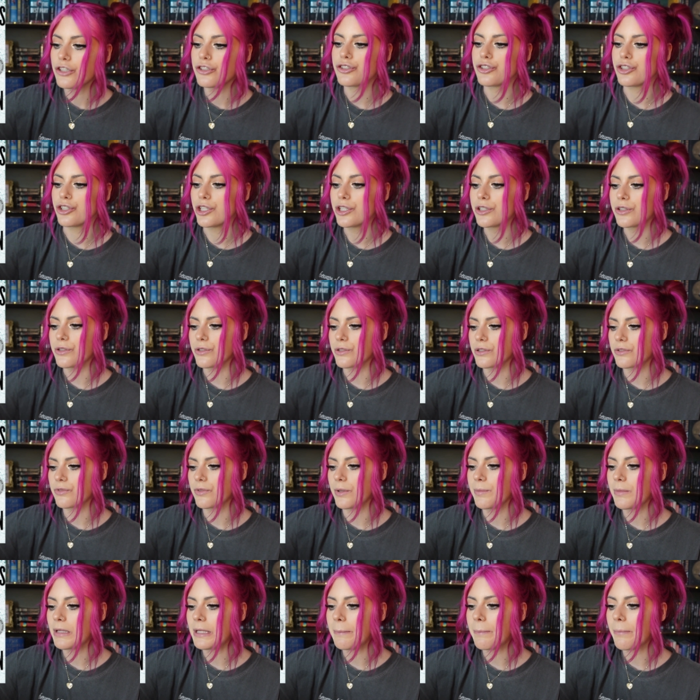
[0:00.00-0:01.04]
journals
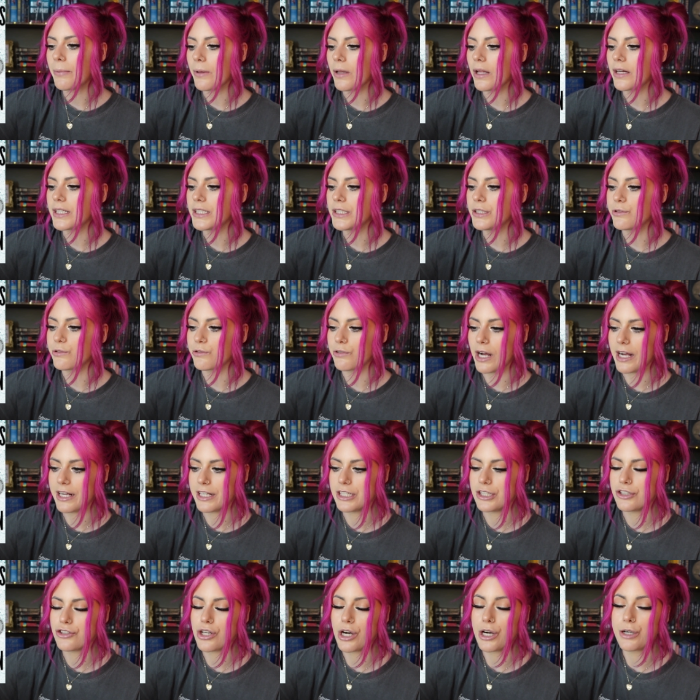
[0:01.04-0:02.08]
from the bloody
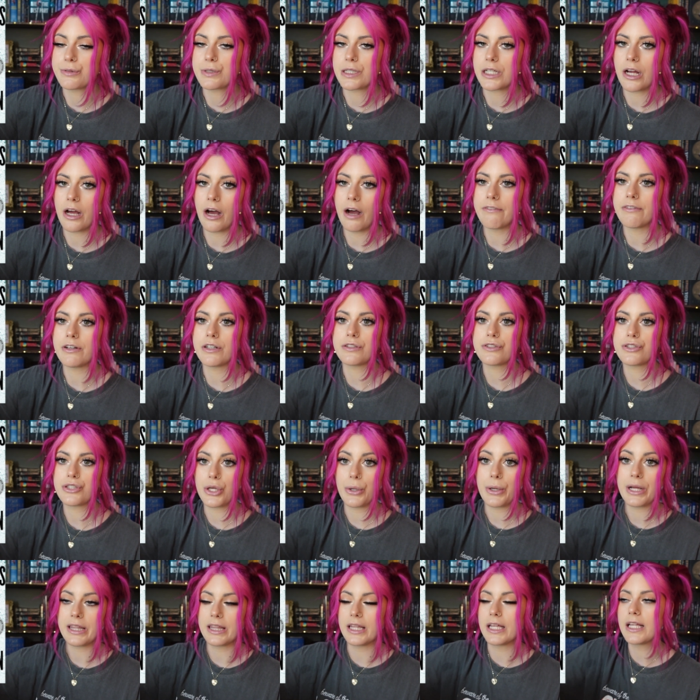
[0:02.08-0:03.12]
wreckage are recovered. So
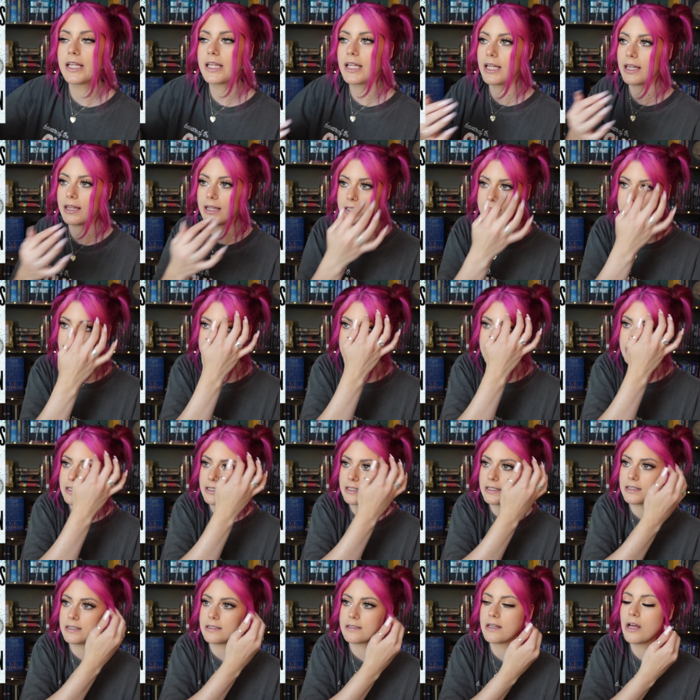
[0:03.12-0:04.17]
I think that this
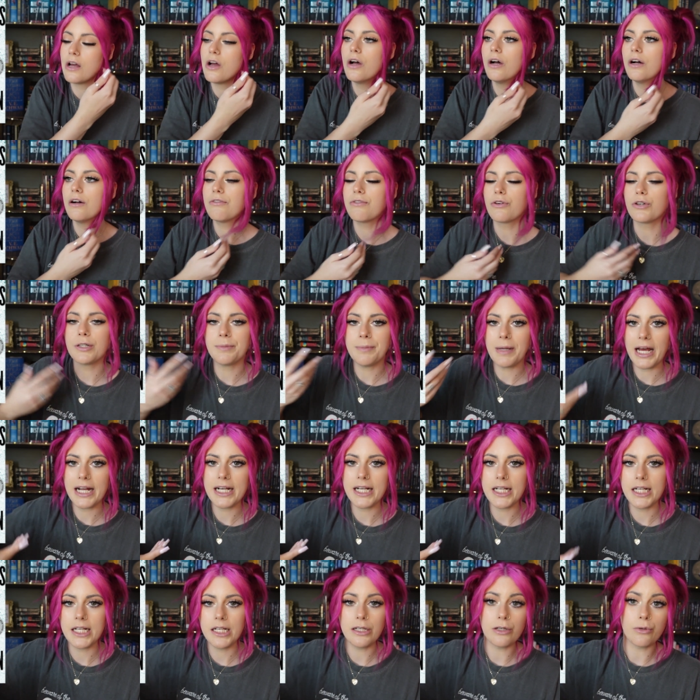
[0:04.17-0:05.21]
is
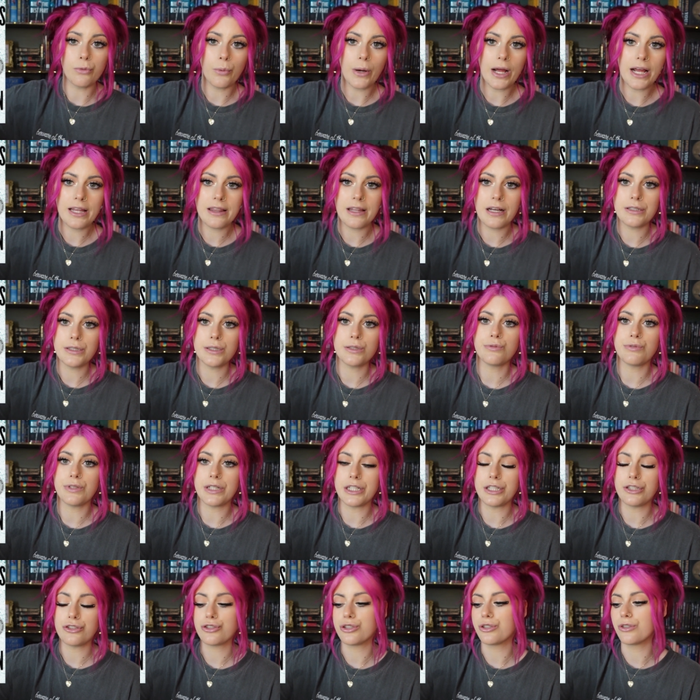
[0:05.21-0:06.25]
formatted in a way that you're
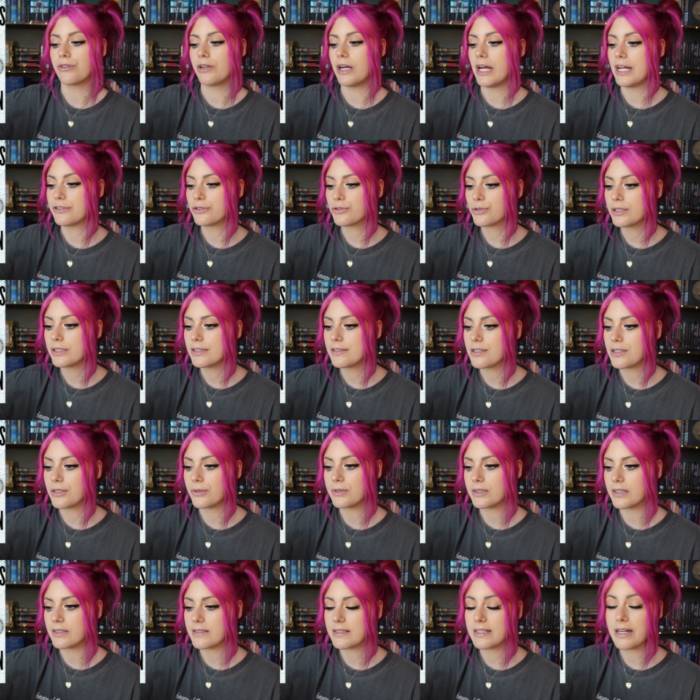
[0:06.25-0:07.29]
reading journal entries, so
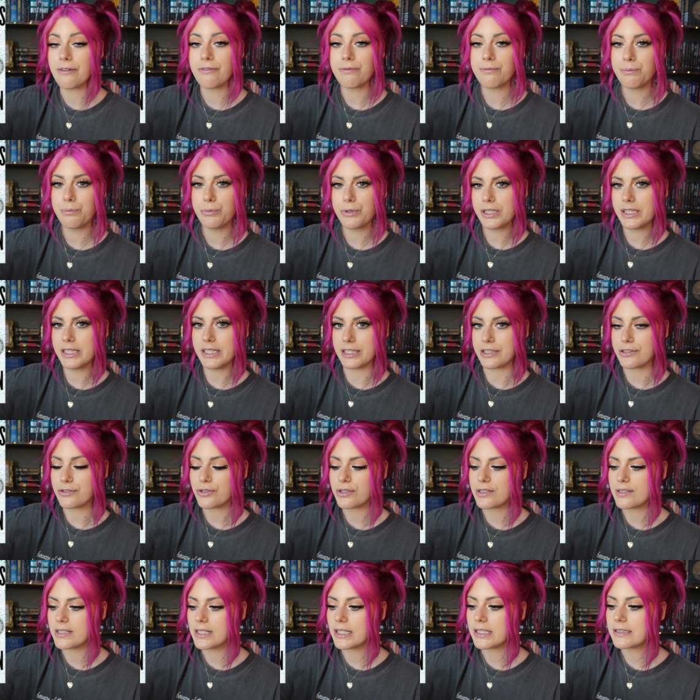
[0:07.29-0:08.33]
it does sound pretty
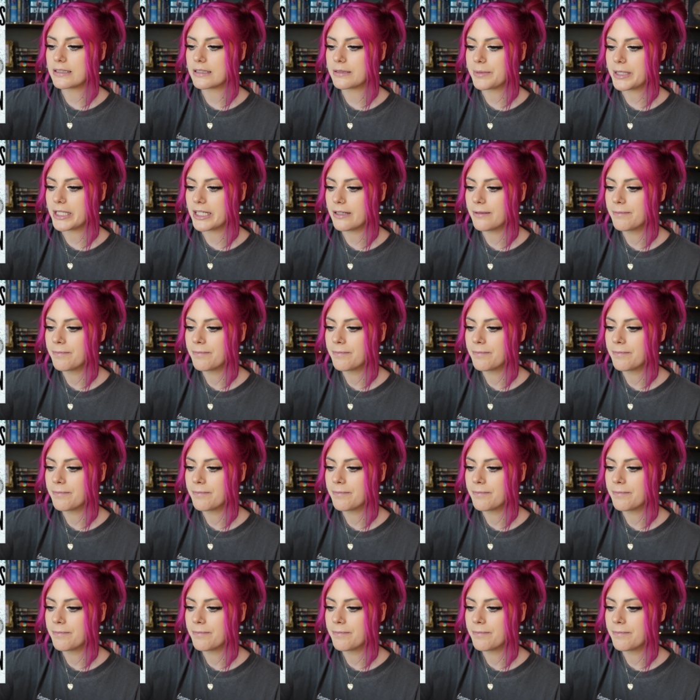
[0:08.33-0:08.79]
interesting to me.